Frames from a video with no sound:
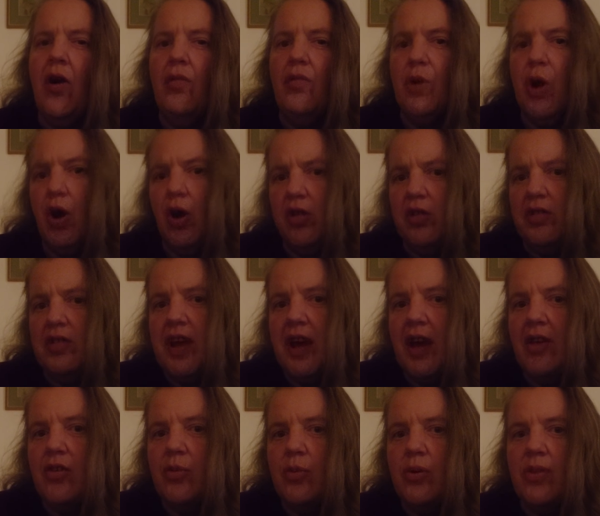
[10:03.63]
of
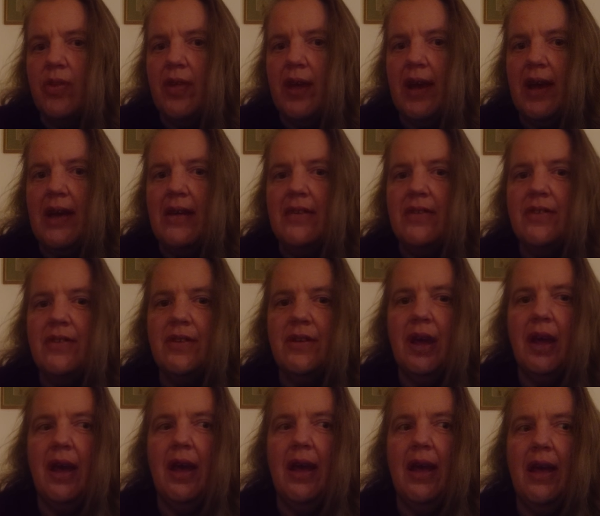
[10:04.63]
contact with that
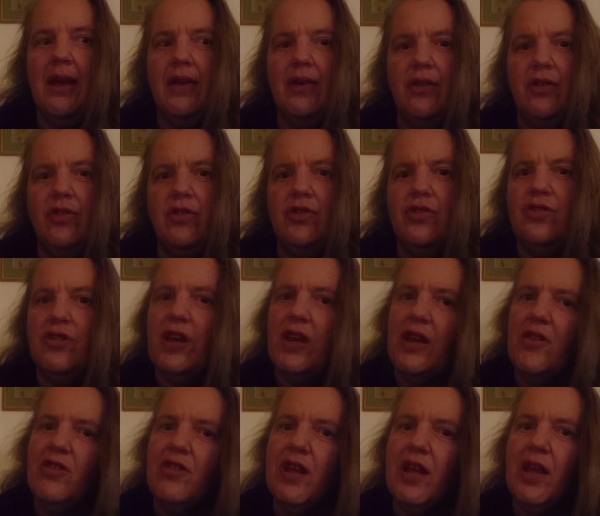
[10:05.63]
and
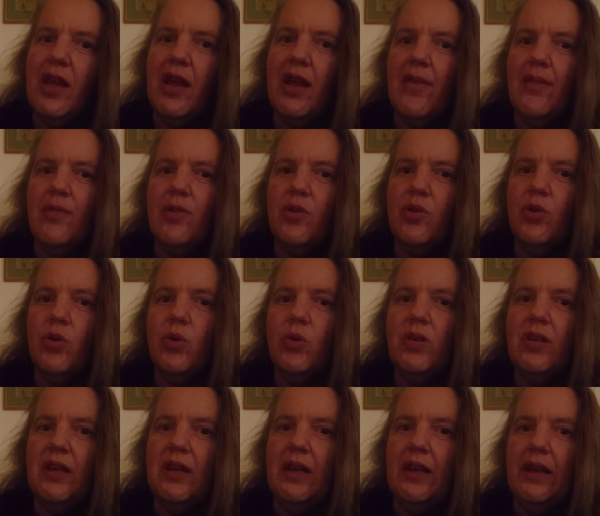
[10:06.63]
change our lives
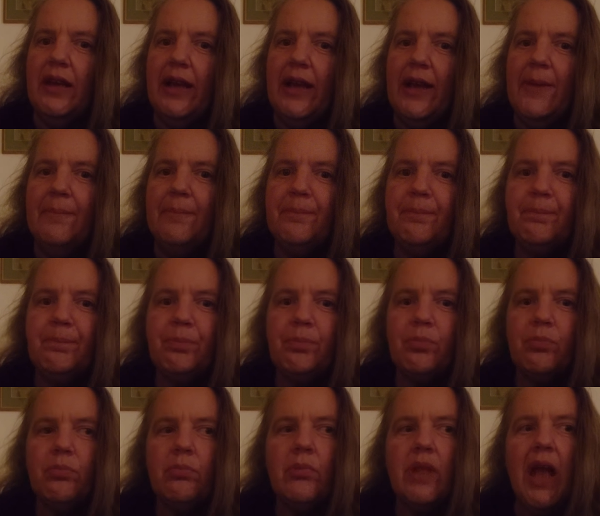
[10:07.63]
accordingly.
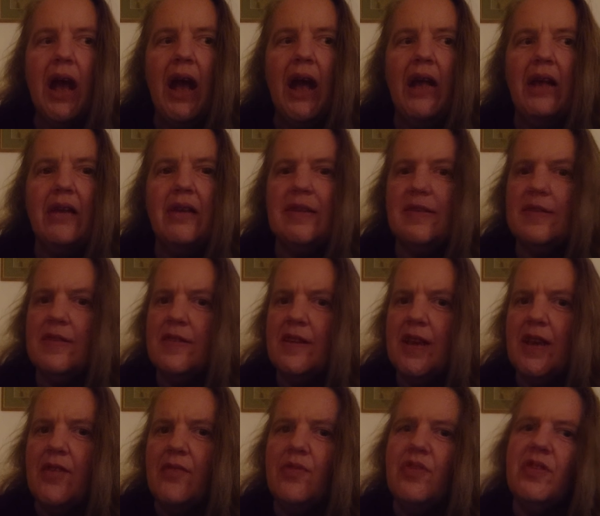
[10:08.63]
And
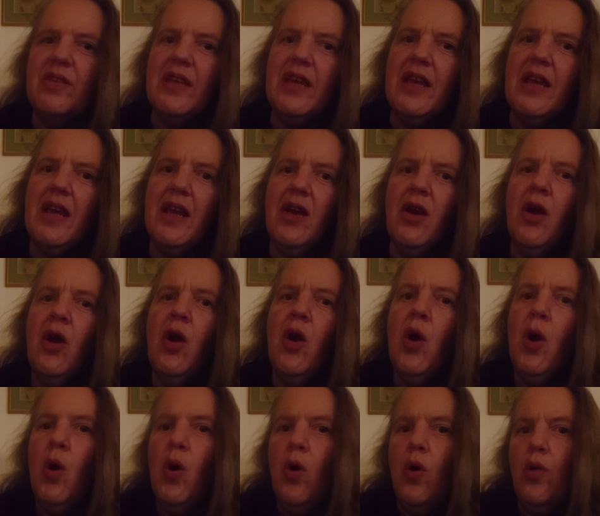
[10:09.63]
instead of seeing
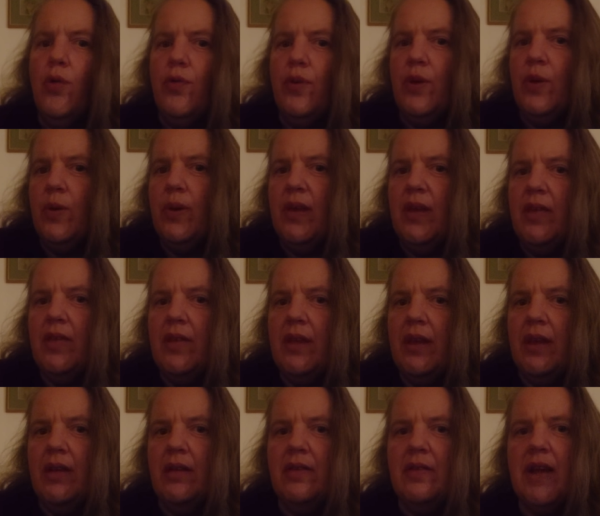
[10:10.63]
or viewing
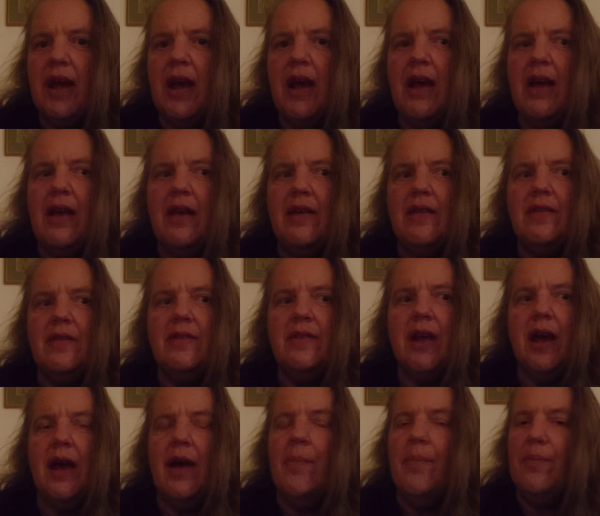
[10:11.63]
things as
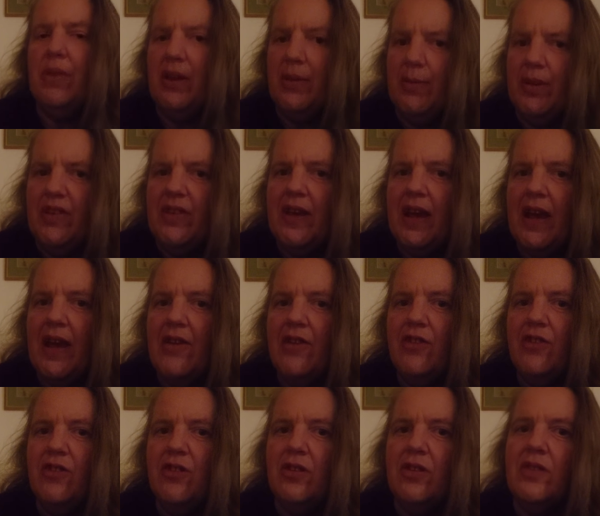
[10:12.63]

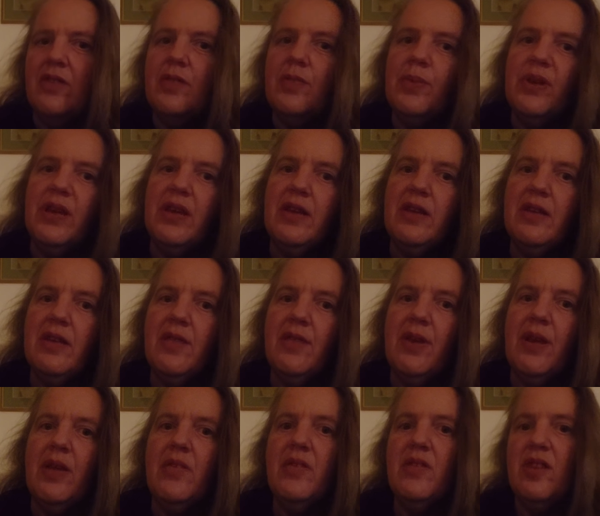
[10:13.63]
limitations, but it's
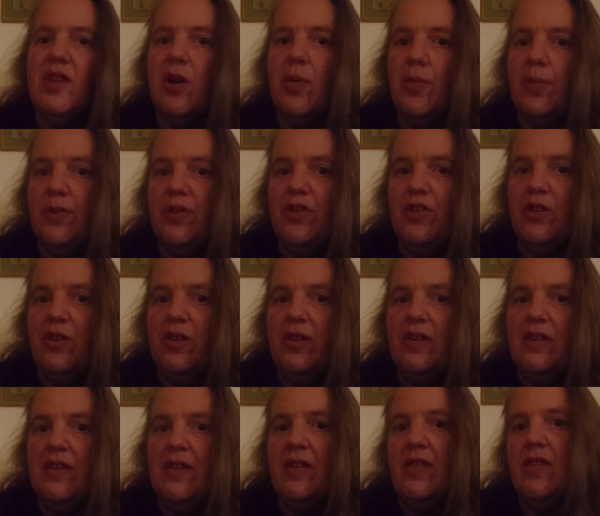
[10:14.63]
giving us the
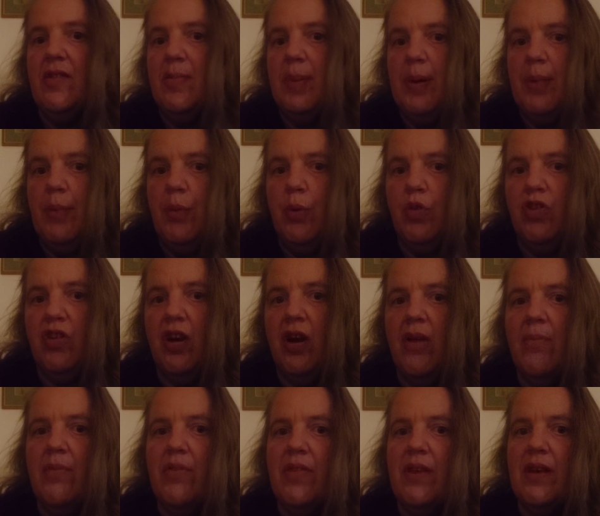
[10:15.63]
opportunity to spend more
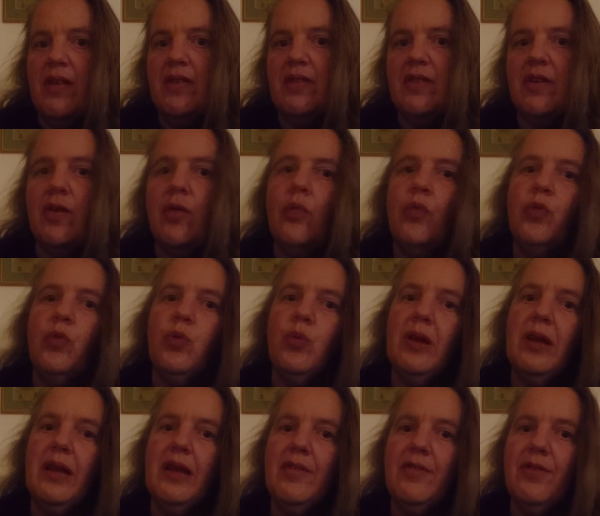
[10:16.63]
time with ourselves,
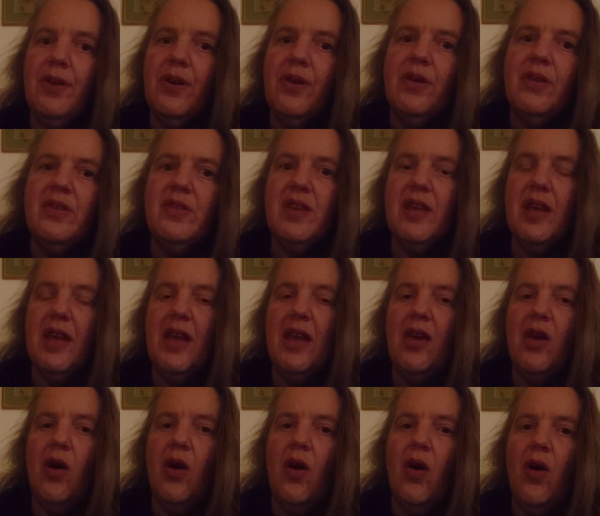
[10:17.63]
really focusing
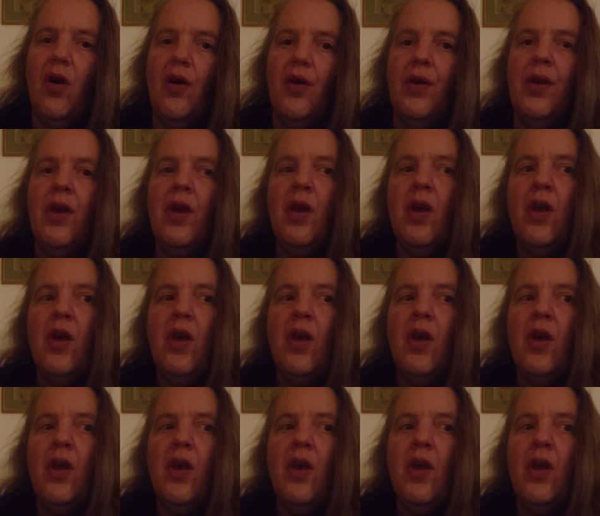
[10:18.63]
in on